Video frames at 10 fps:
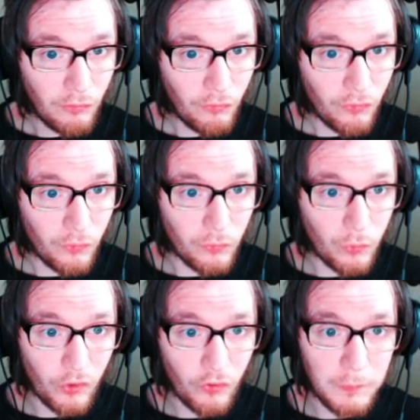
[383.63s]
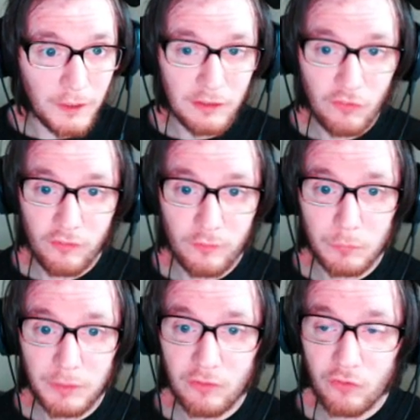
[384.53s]
so to explain this a little
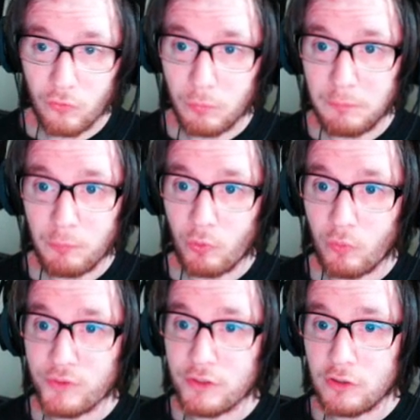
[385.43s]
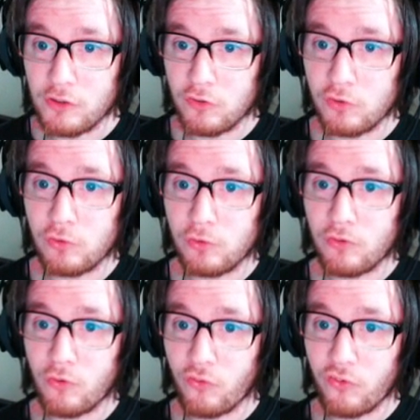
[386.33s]
bit to people who are new
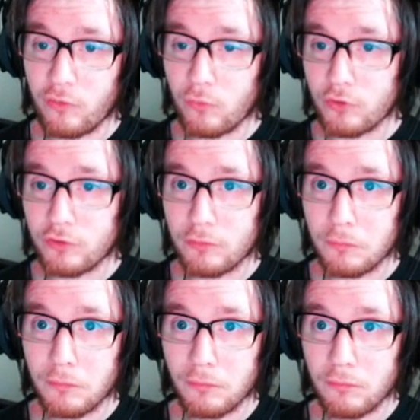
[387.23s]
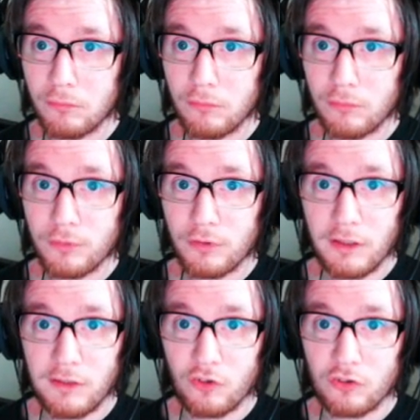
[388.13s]
to Zelda
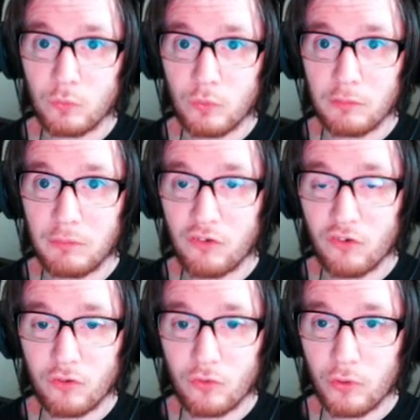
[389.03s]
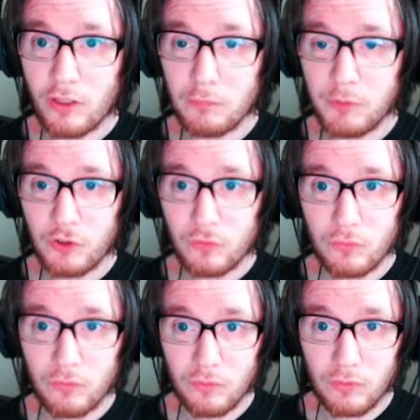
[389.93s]
and don't know what I'm talking about.
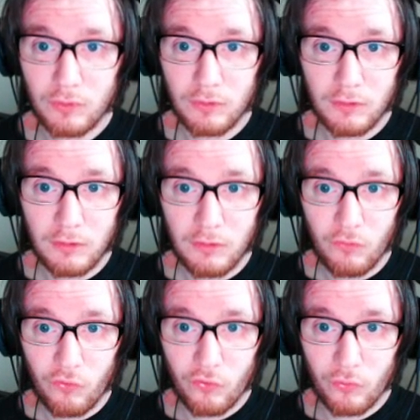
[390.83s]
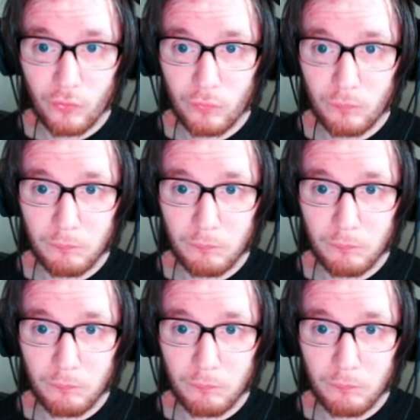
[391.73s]
So